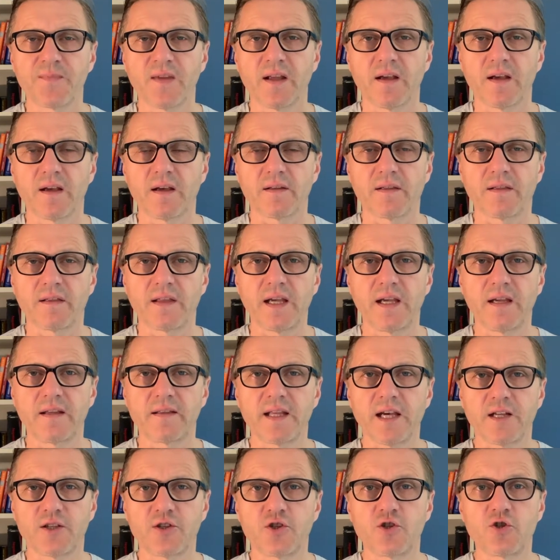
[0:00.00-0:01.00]
a thing
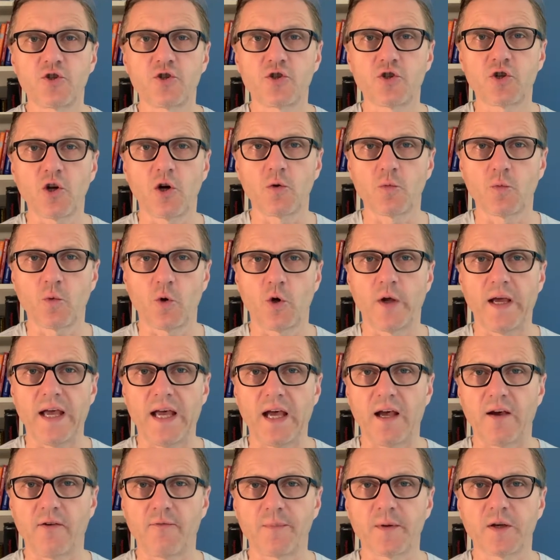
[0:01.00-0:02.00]
that you don't want to
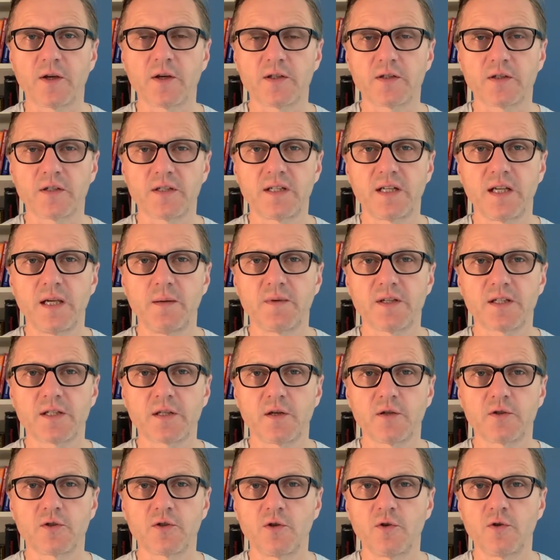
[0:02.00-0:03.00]
have, because your team is
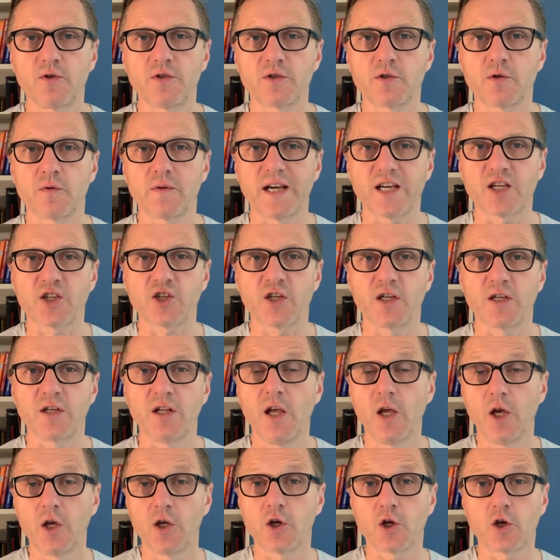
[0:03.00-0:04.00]
going to lose direction.
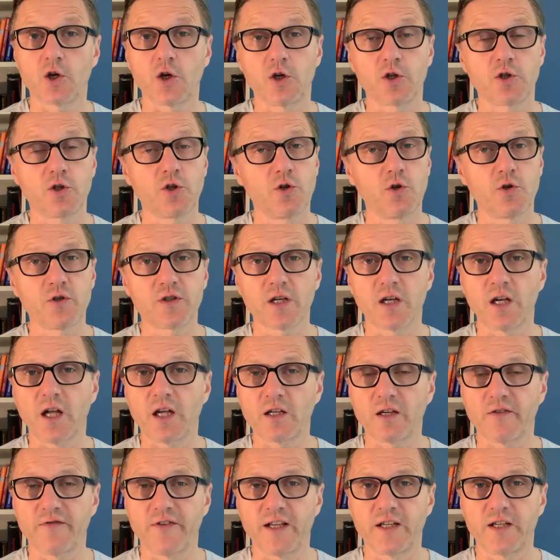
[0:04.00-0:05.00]
You're going to lose a
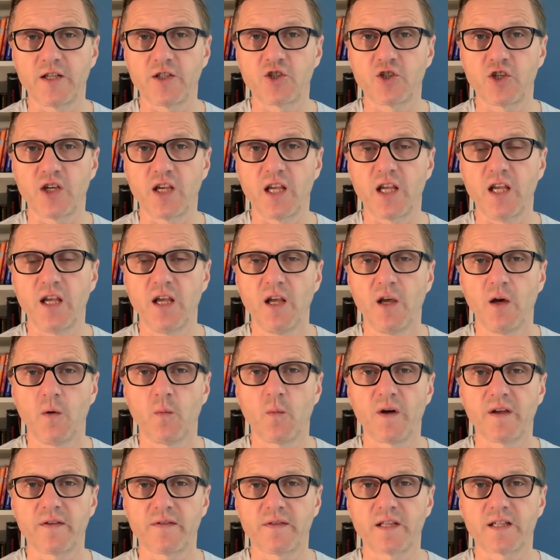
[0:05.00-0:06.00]
lot of energy
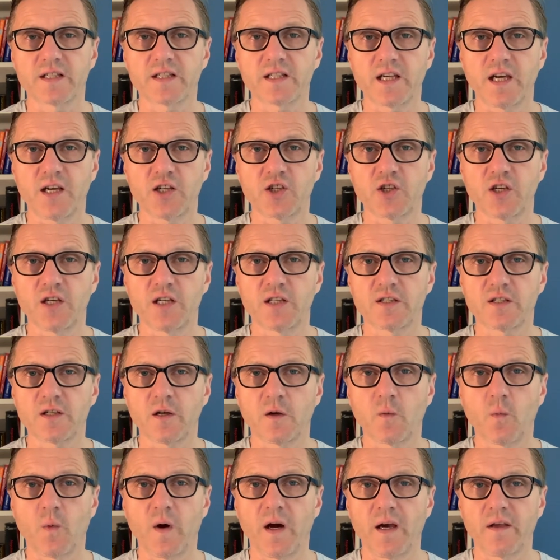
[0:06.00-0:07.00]
with discussions
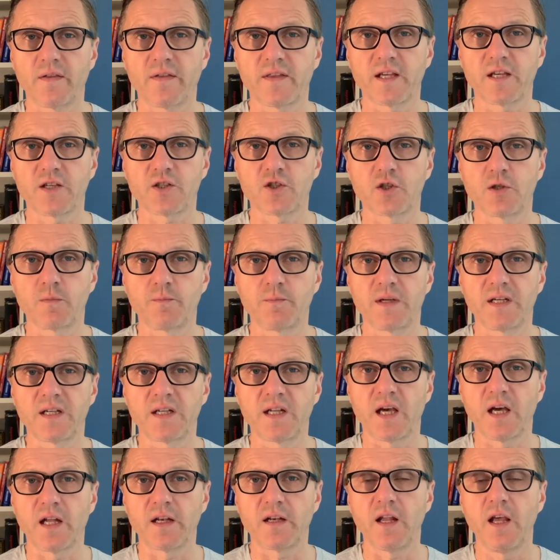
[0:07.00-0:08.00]
on why things should be
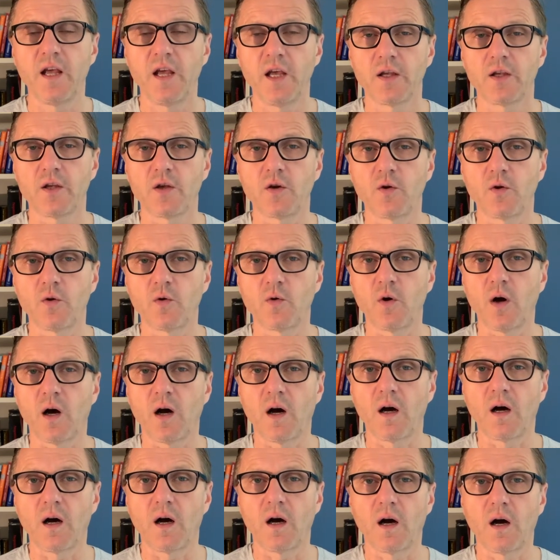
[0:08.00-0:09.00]
done. You
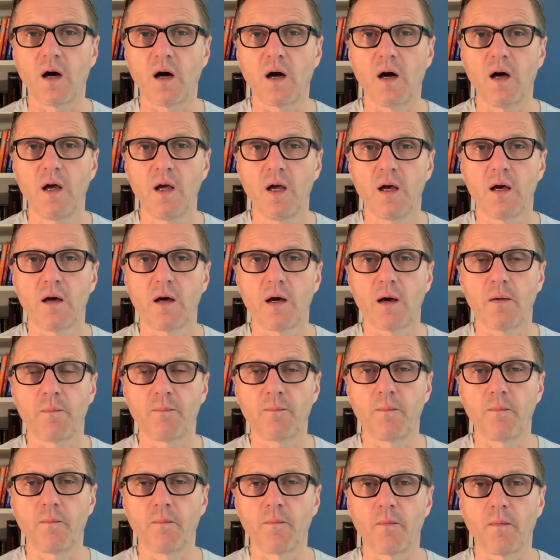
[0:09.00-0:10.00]
are
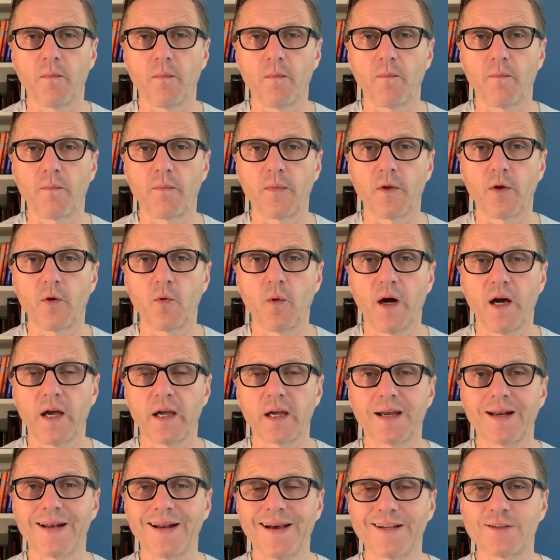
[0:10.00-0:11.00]
uh, you are
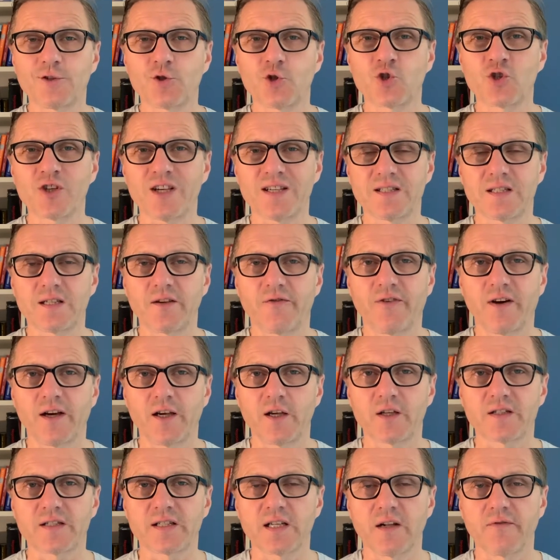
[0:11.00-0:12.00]
inclined to justify
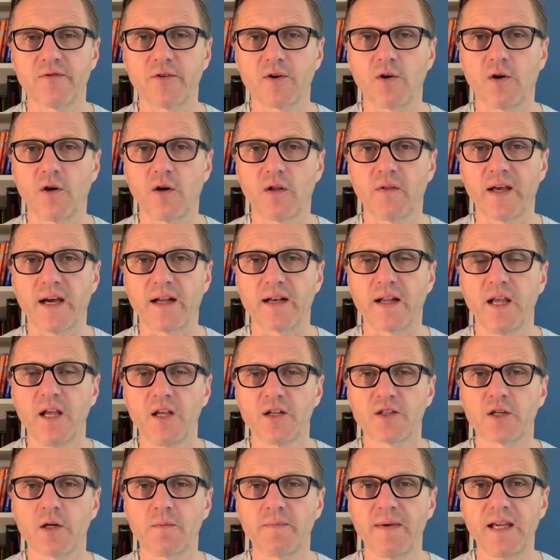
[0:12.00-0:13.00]
yourself and all that.
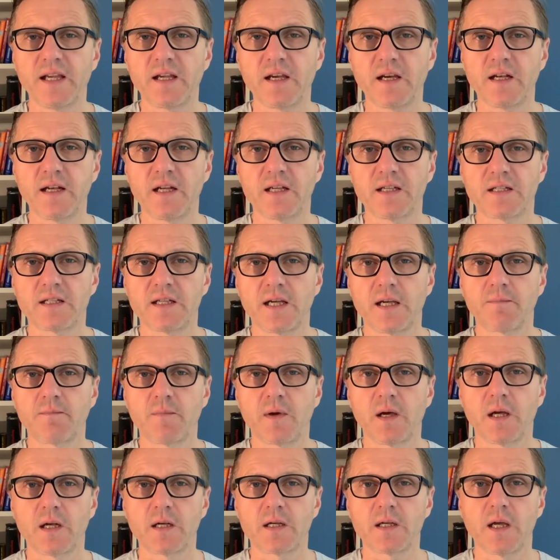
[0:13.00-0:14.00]
So make a clear
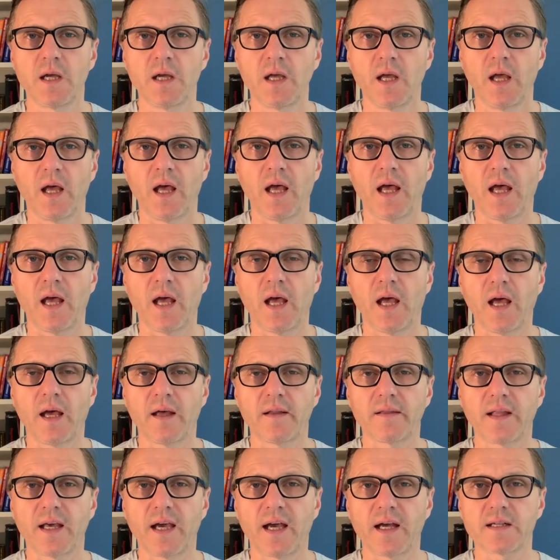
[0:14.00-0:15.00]
statement
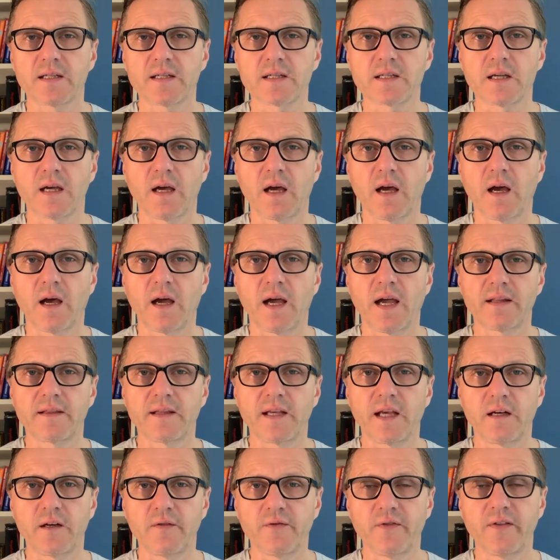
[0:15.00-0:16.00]
Uh, that uh, at
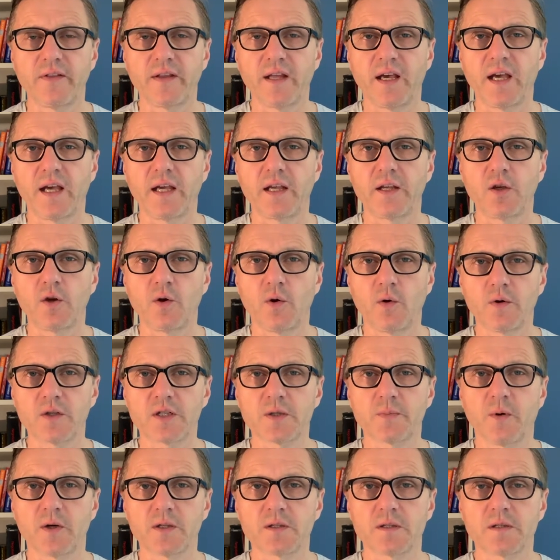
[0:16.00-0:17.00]
the end of the day, you're
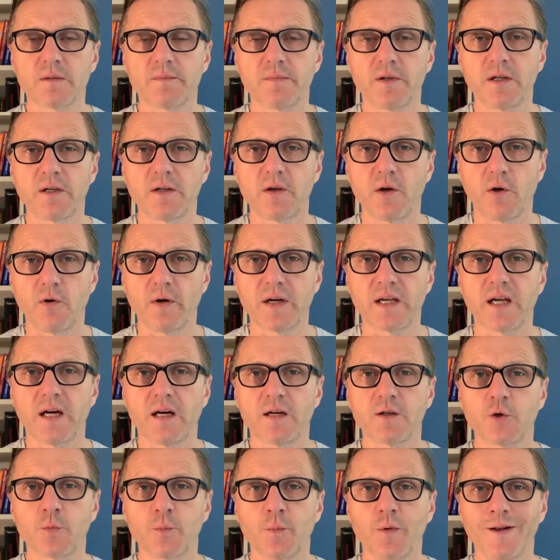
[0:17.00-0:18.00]
responsible, you're
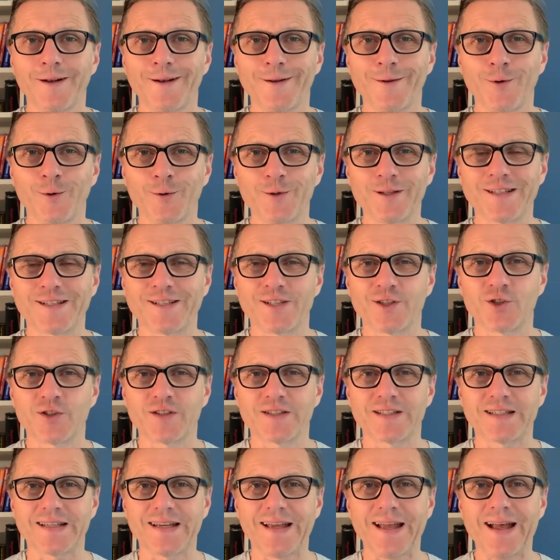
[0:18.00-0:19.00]
accountable, your
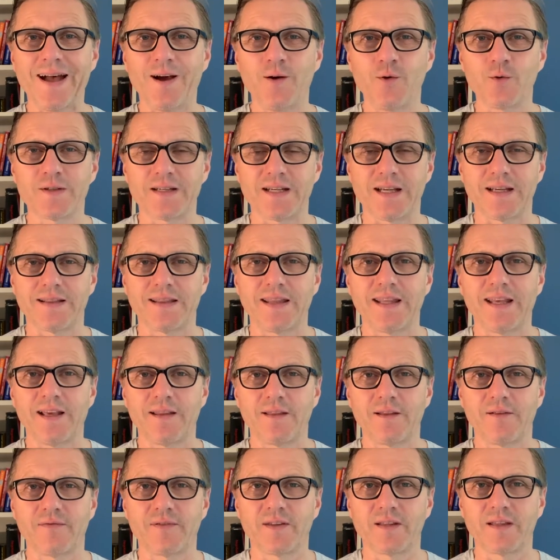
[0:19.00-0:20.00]
decisions count at the
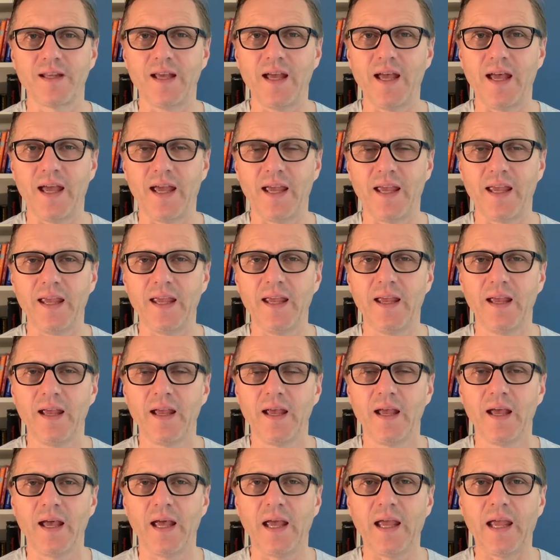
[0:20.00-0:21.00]
end of the day,
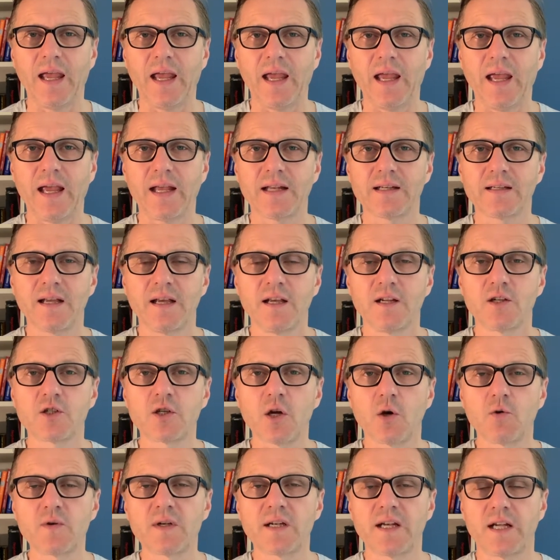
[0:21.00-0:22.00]
and
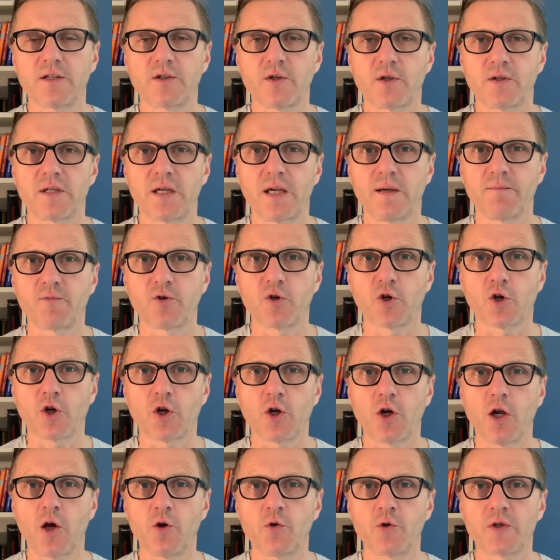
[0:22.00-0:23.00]
don't let your team too
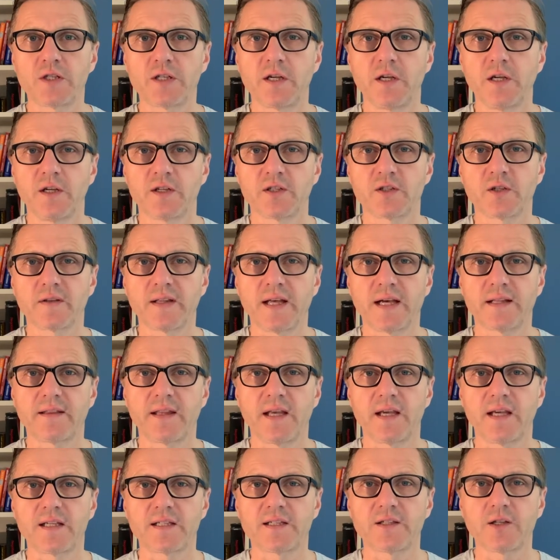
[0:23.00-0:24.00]
close, so that
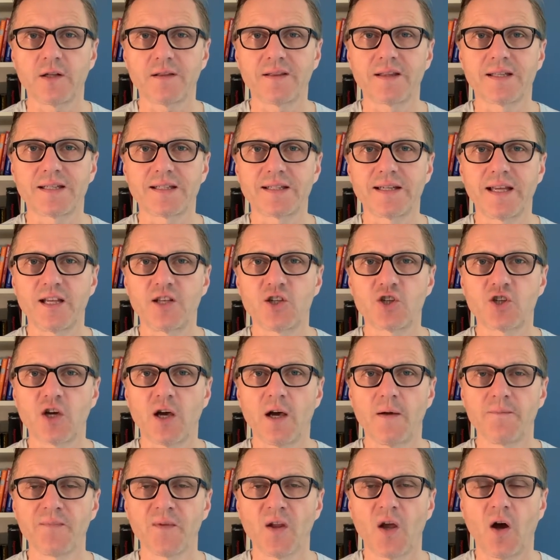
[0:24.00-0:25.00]
there is not this
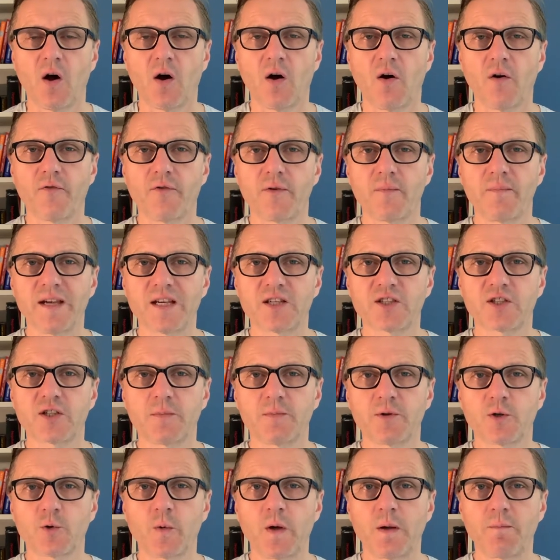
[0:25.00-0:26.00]
danger of a mixture between